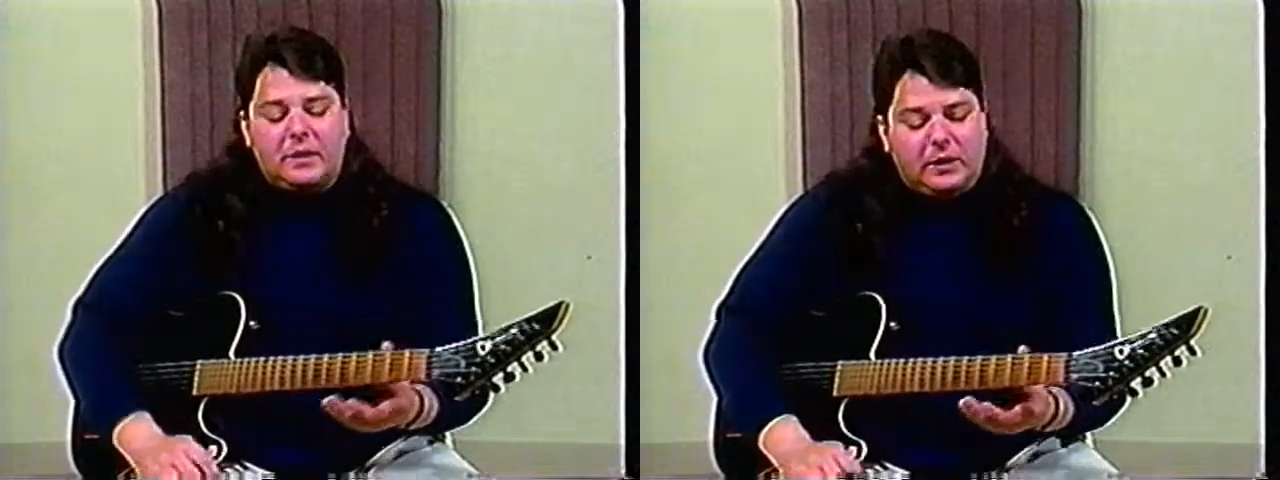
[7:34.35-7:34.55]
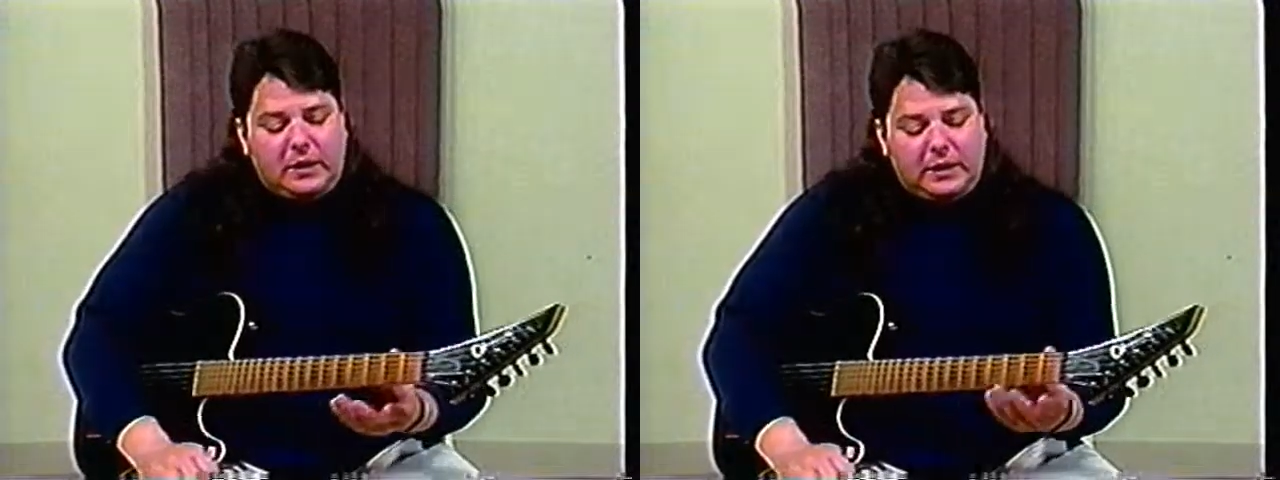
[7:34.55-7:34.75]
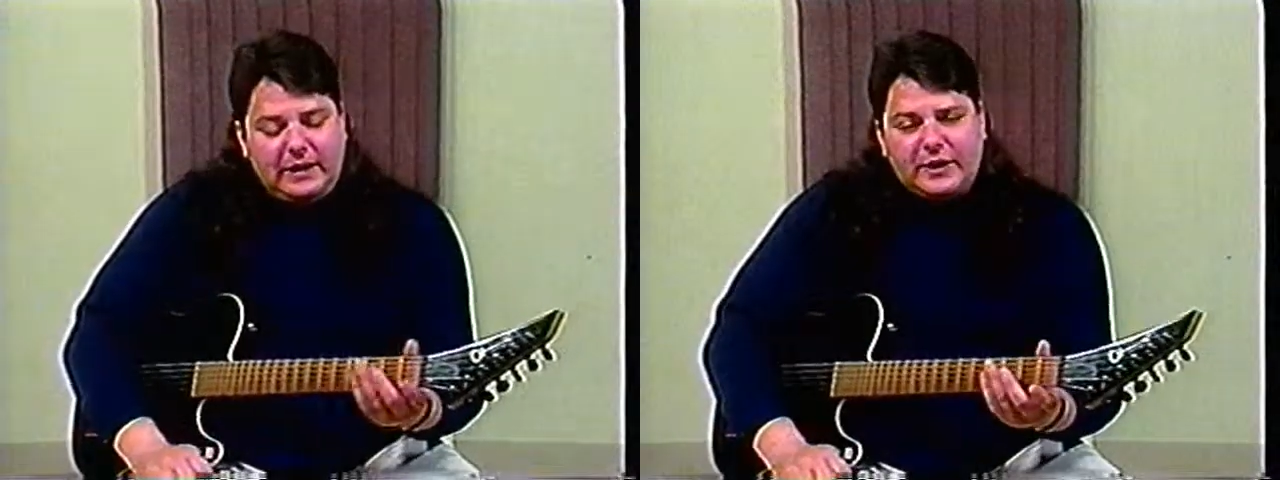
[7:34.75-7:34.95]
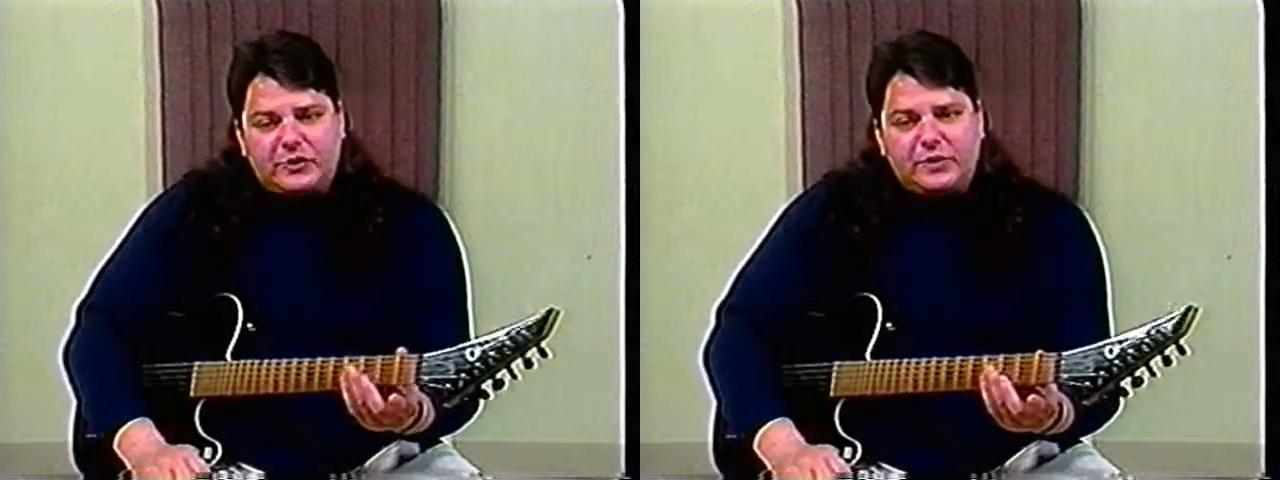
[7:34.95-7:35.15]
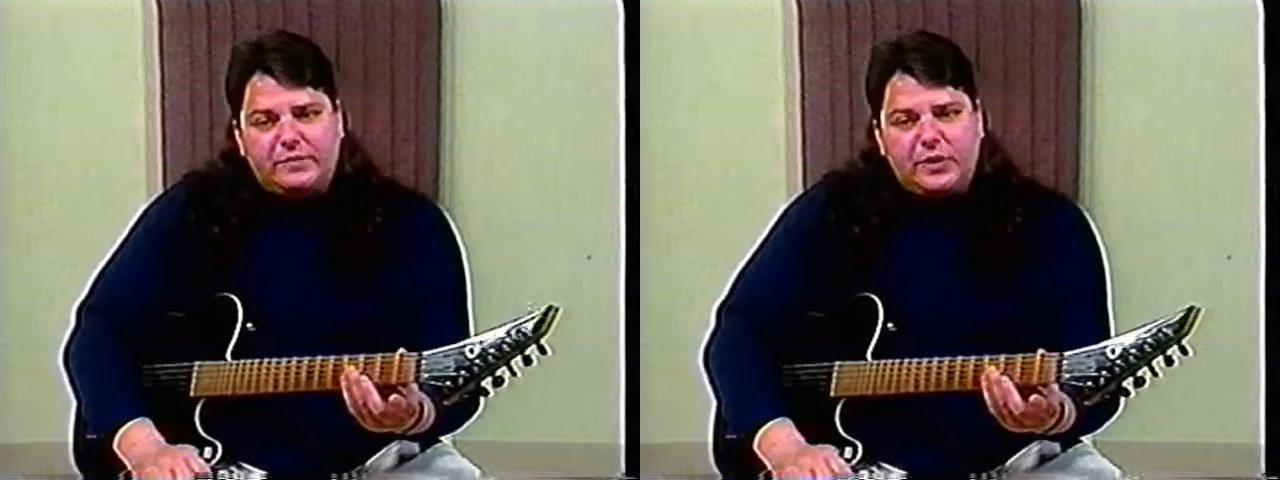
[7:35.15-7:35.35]
a
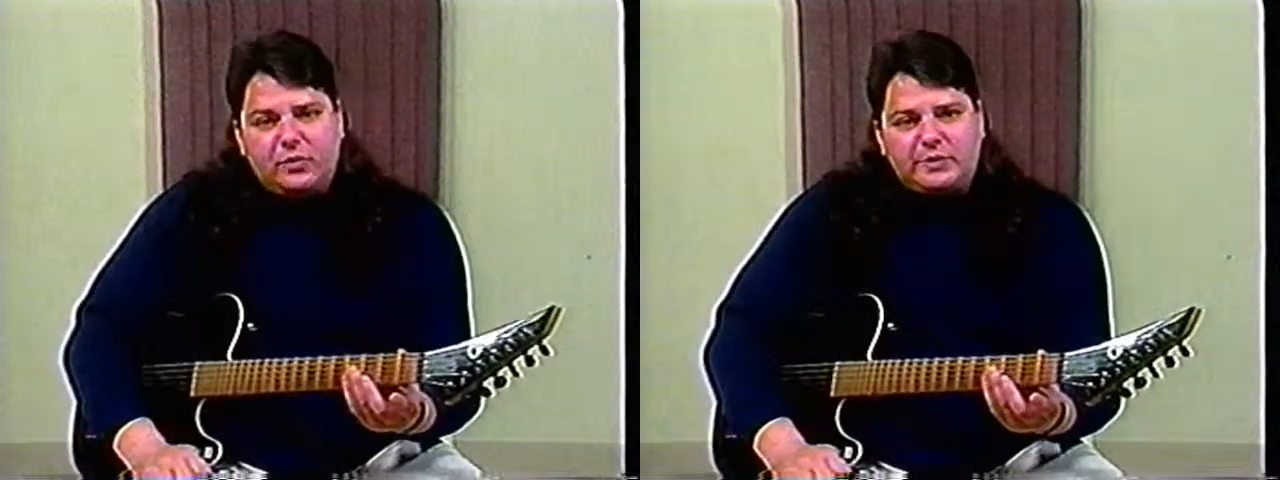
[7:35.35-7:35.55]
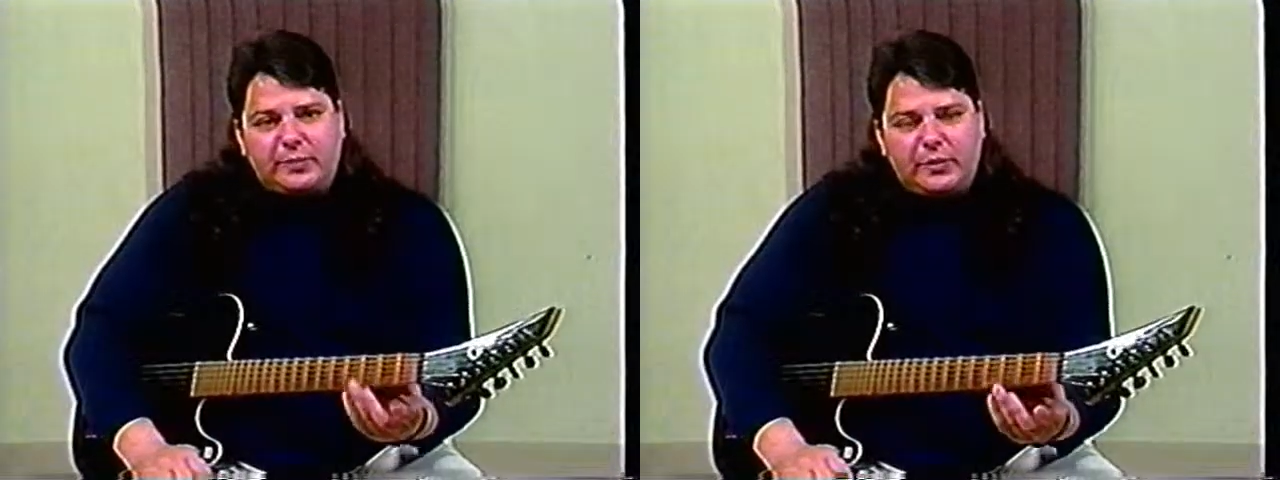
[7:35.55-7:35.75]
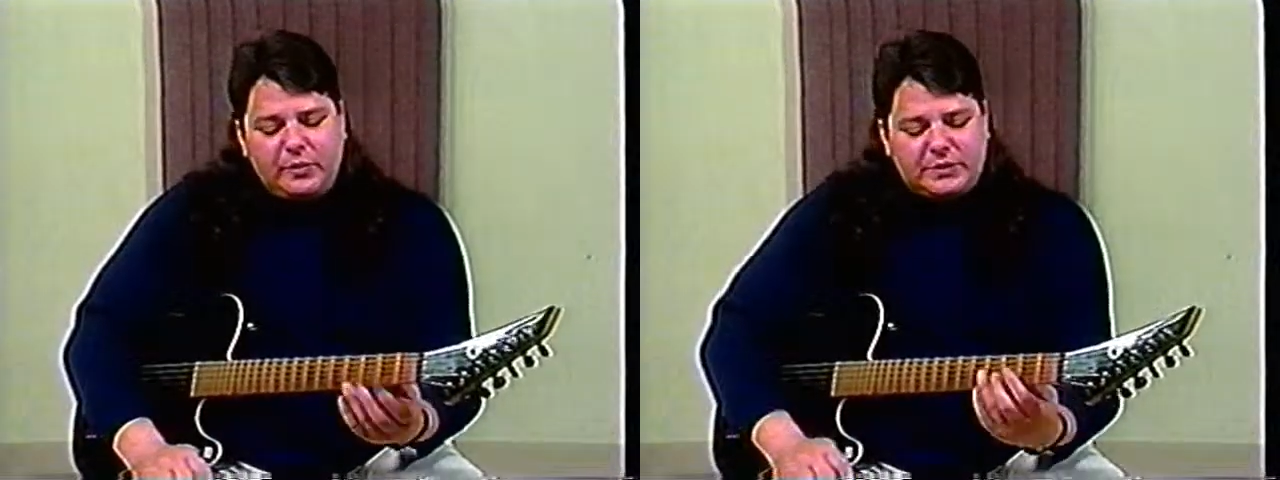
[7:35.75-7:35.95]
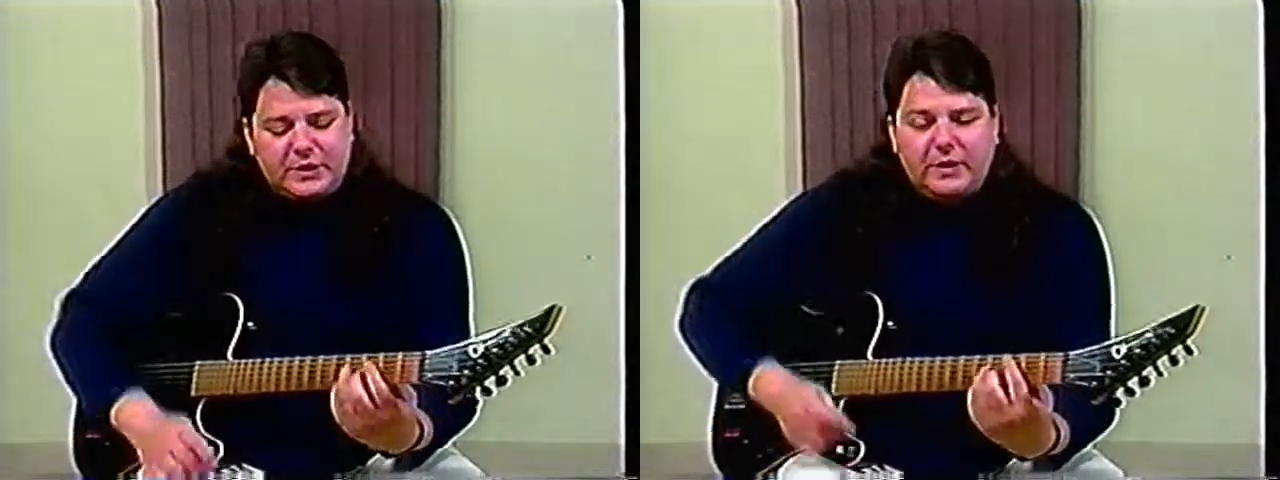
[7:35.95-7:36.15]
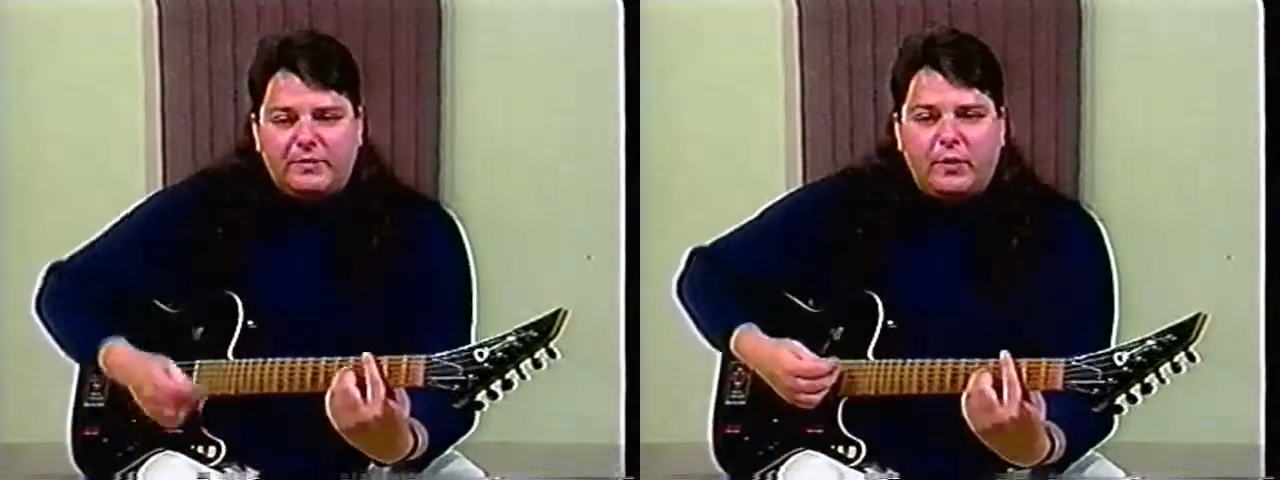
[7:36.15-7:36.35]
collection of notes
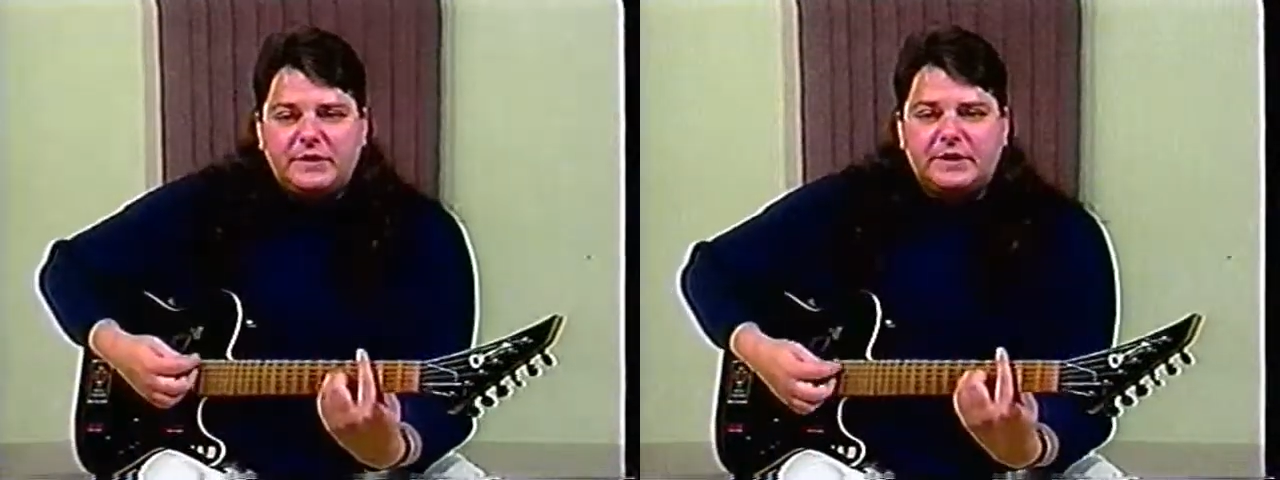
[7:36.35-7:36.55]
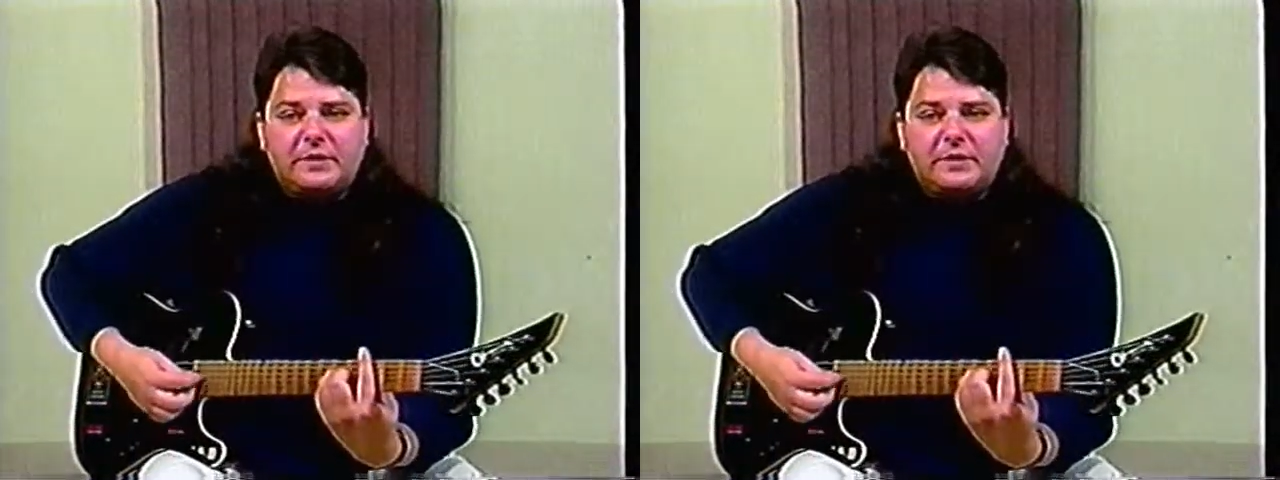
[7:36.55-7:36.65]
producing a voicing.